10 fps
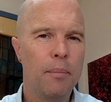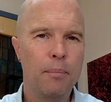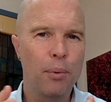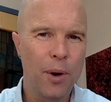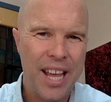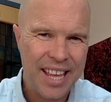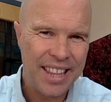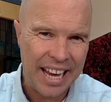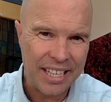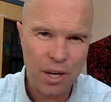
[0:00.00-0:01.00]
break
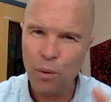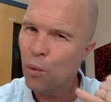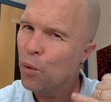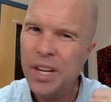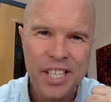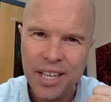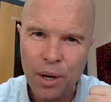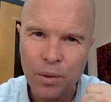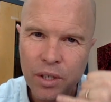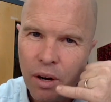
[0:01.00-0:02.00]
that. Reach
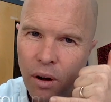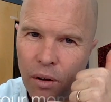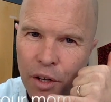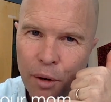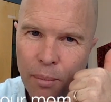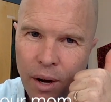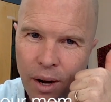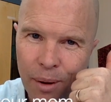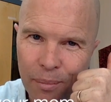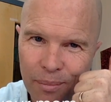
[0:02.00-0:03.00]
out, call your
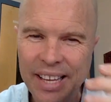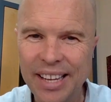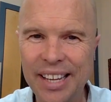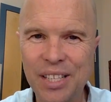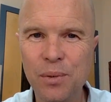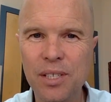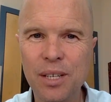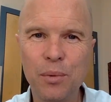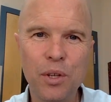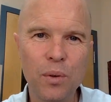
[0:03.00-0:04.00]
mom, connect with
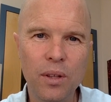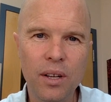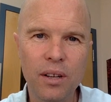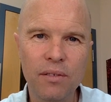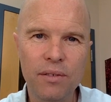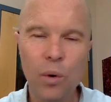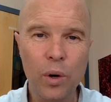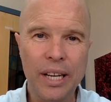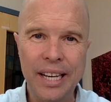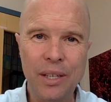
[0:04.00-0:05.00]
someone you love, or
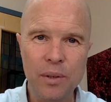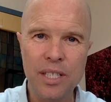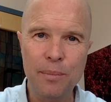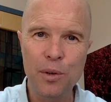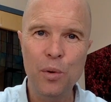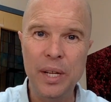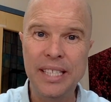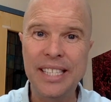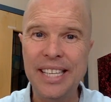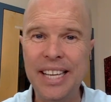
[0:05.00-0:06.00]
connect with someone who
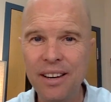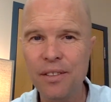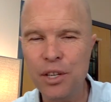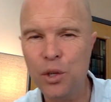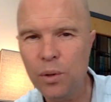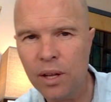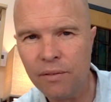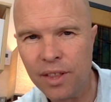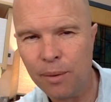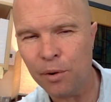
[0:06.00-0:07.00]
needs to hear that you
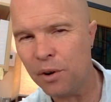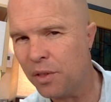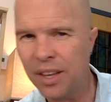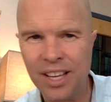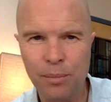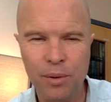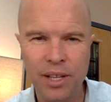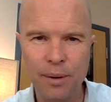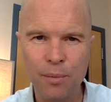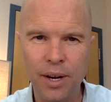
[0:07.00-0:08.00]
love them or you're thinking about
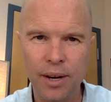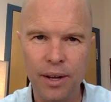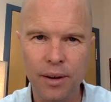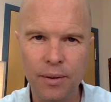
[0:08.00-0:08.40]
them right now.